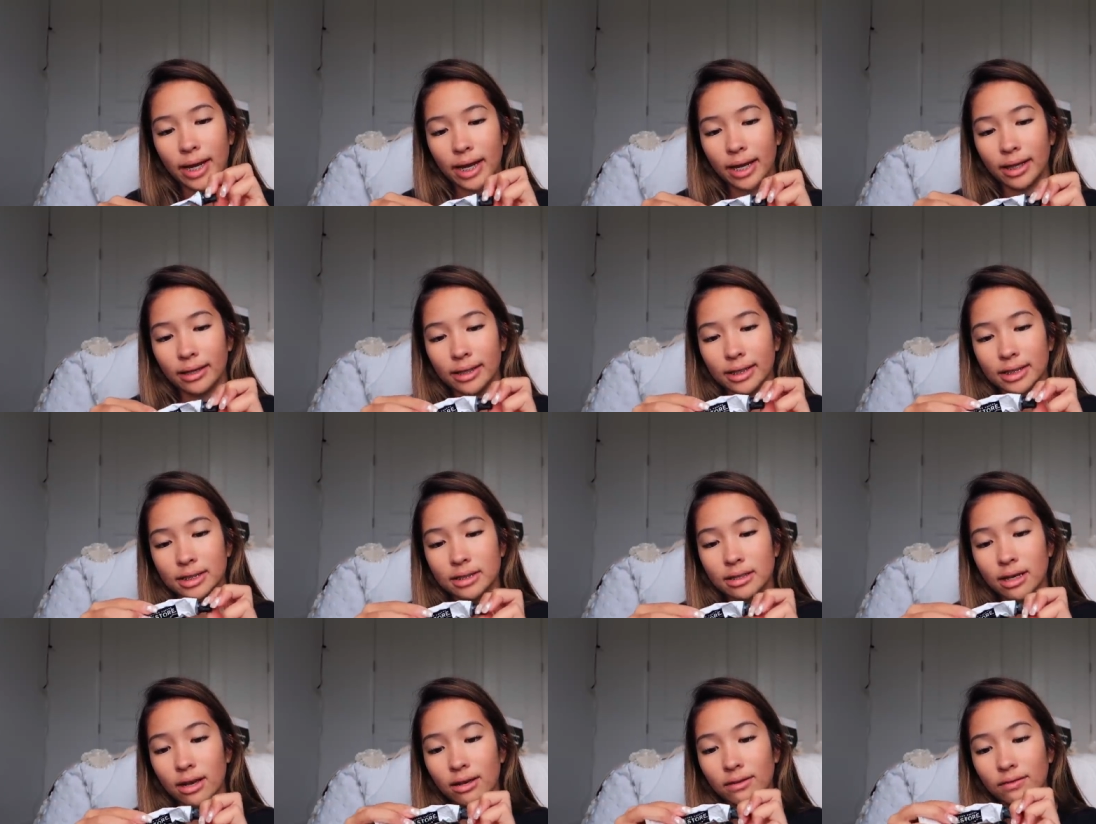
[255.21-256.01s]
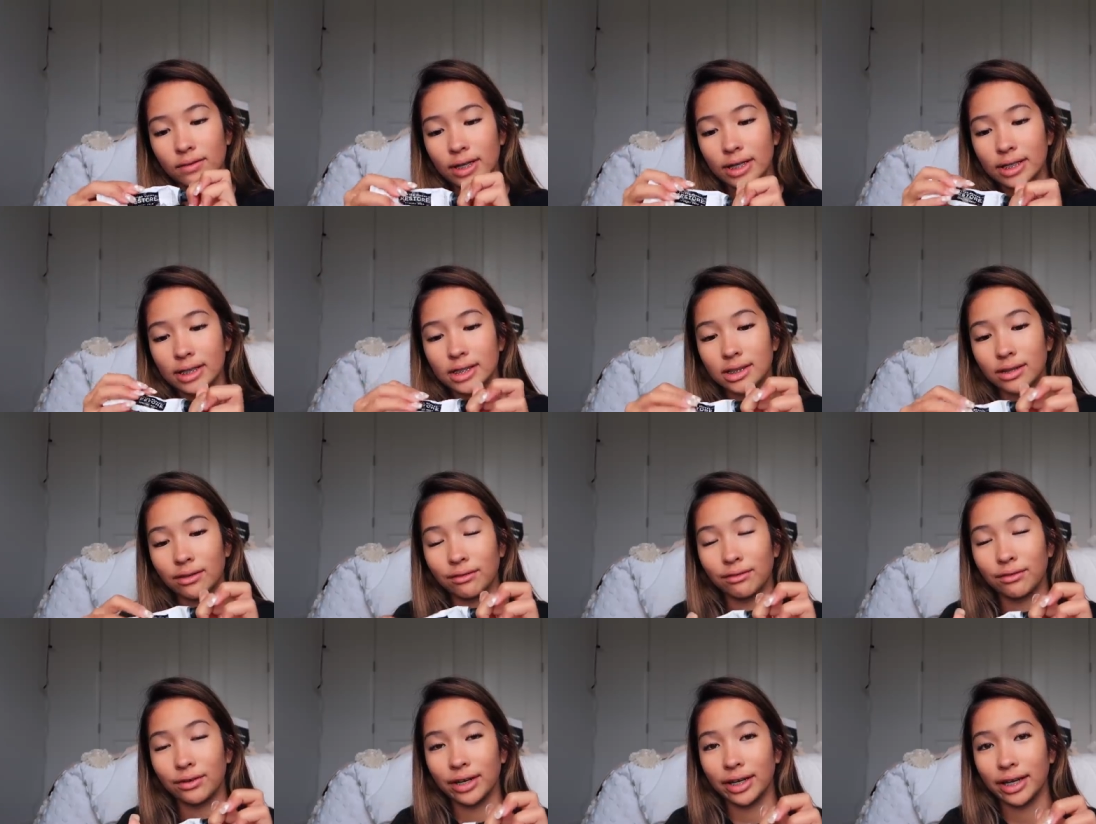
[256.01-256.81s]
and this stuff is
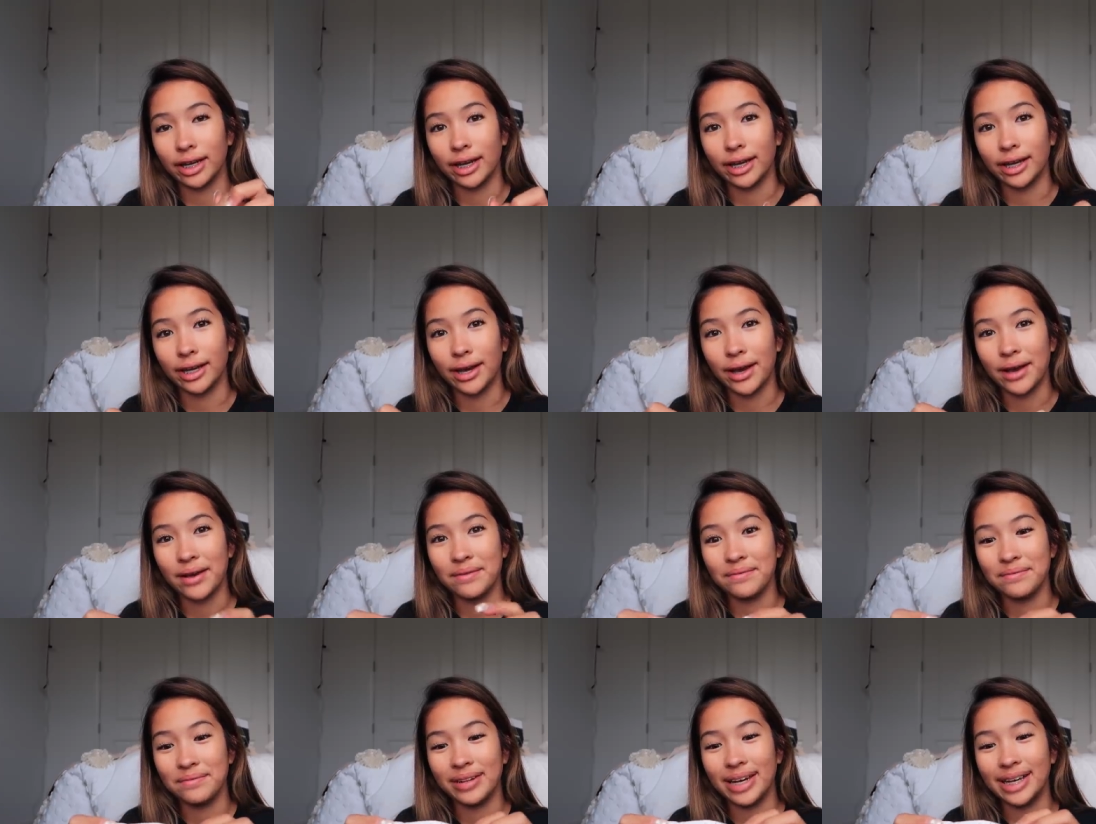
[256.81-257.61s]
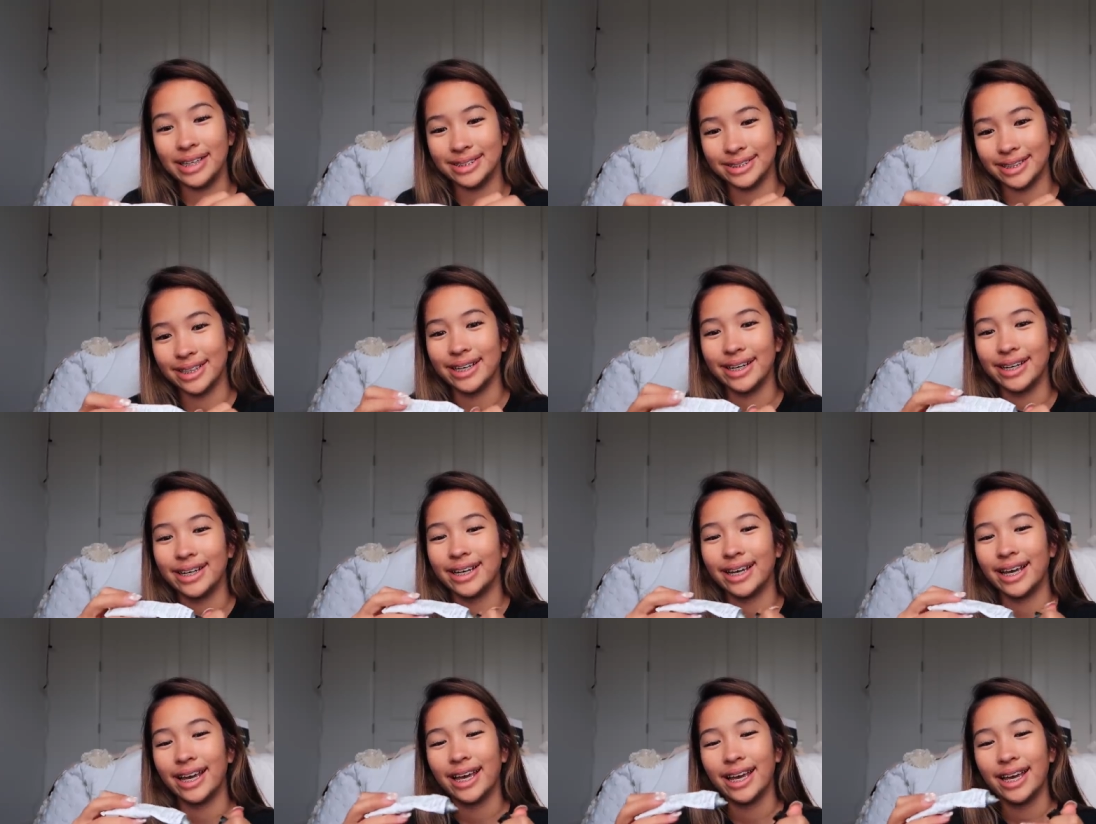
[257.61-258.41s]
freaking
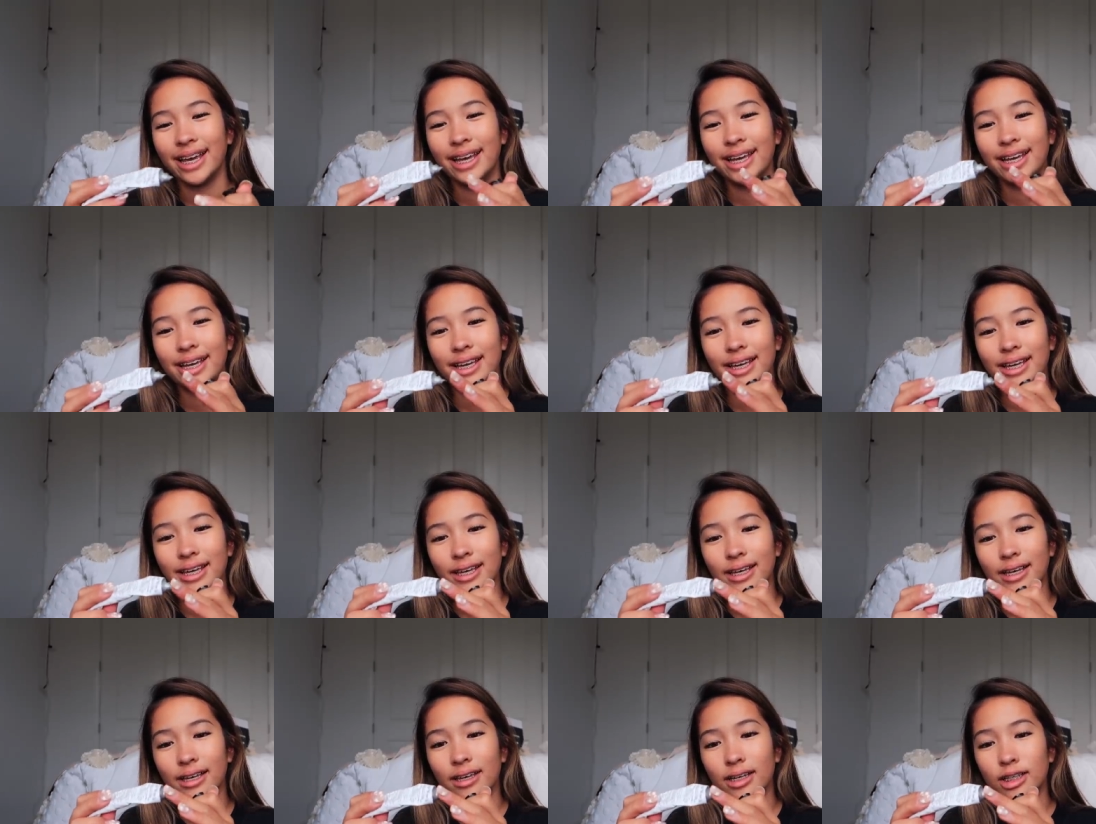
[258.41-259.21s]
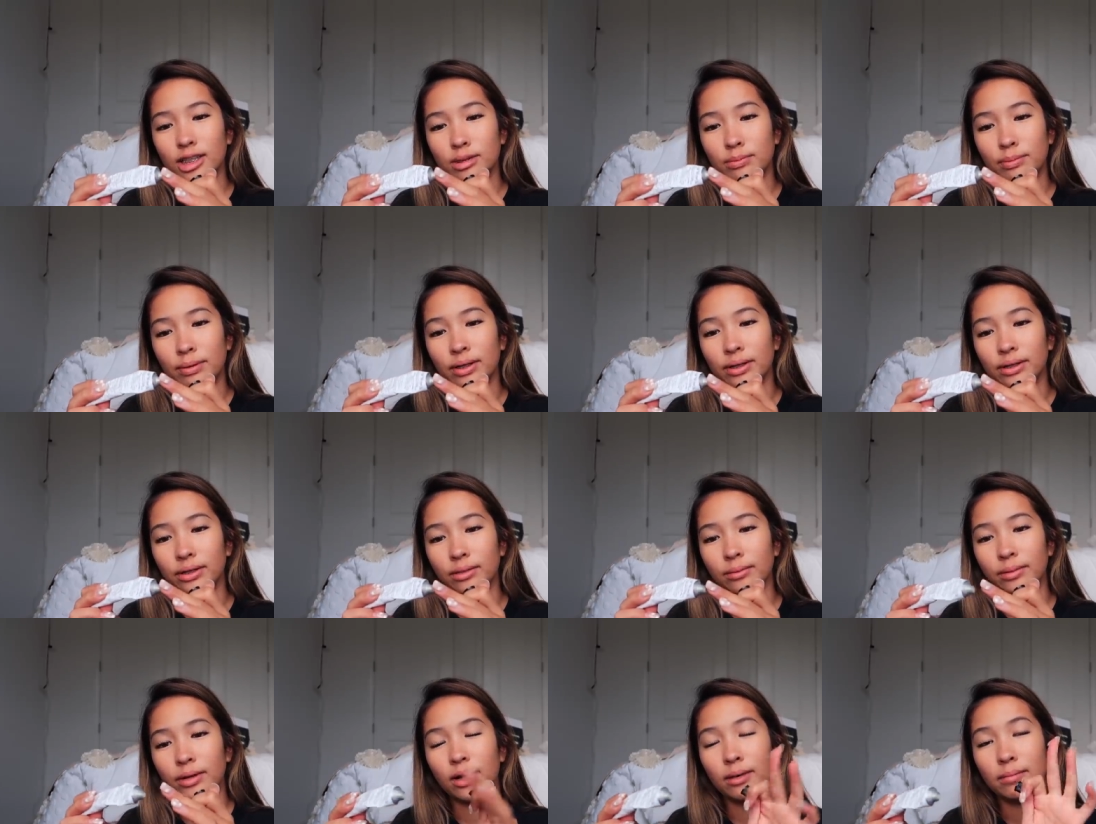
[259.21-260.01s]
amazing. Just put a
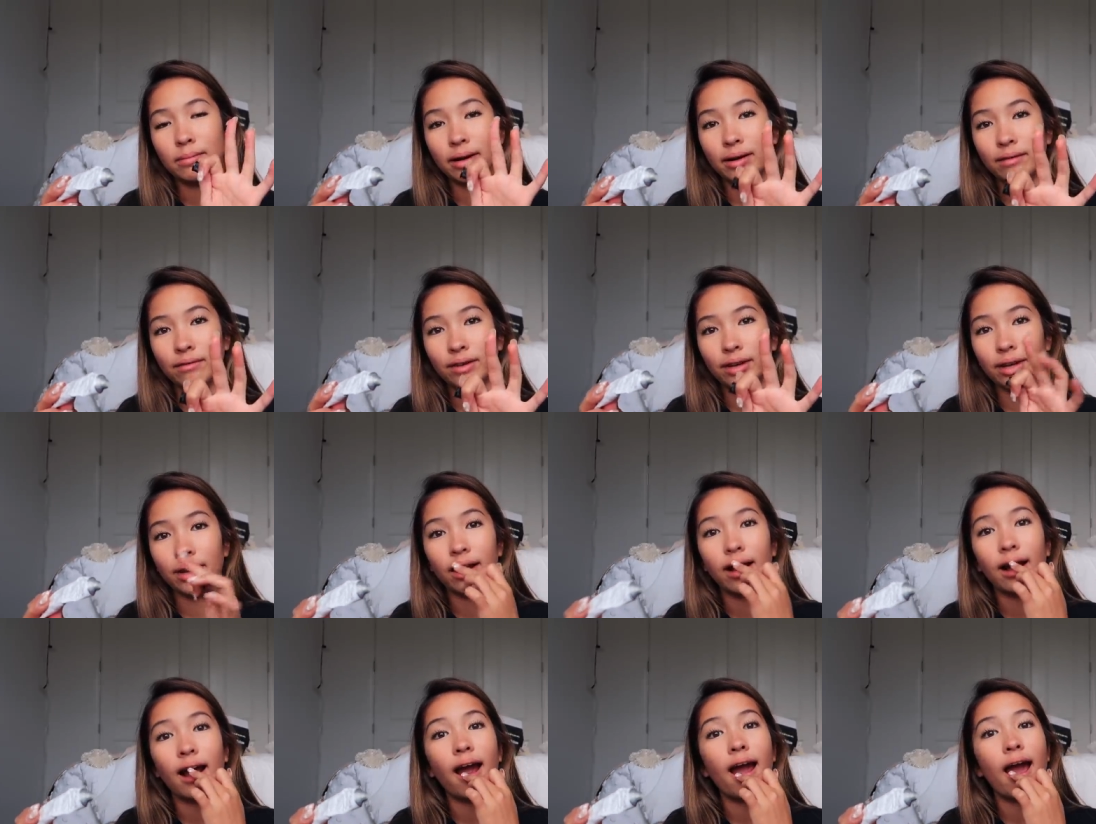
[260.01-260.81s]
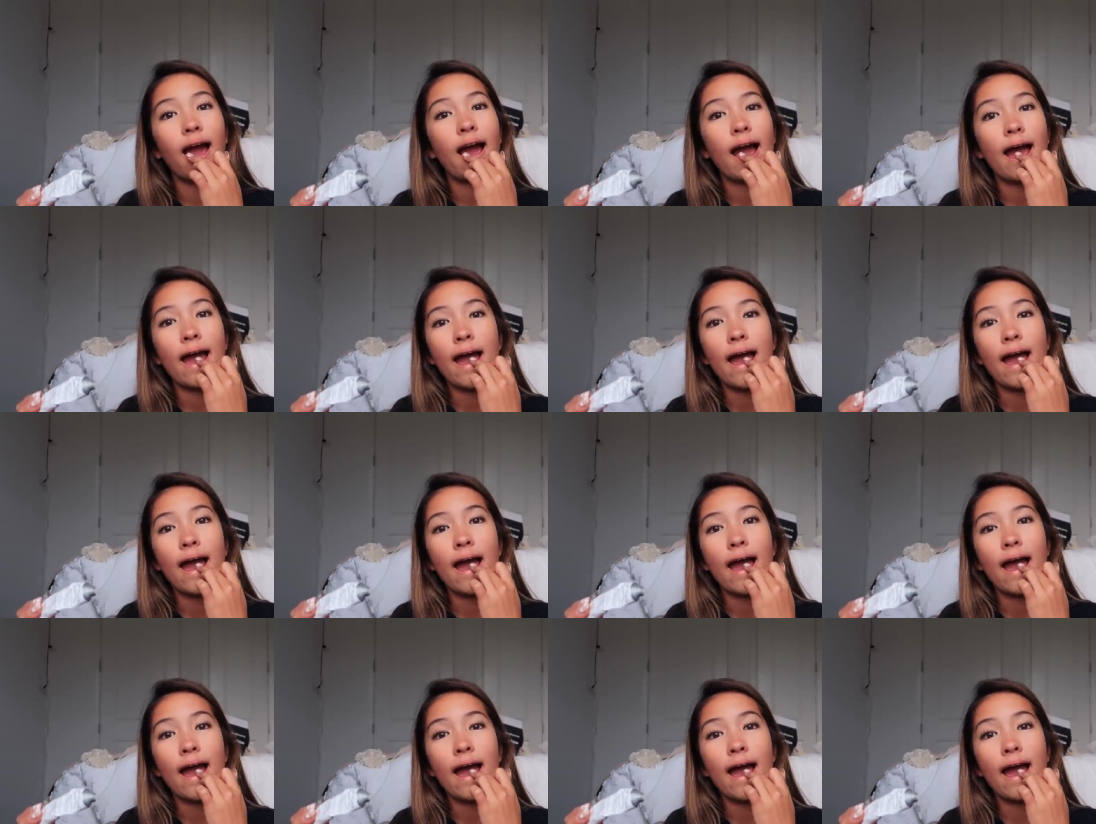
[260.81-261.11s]
little bit on my finger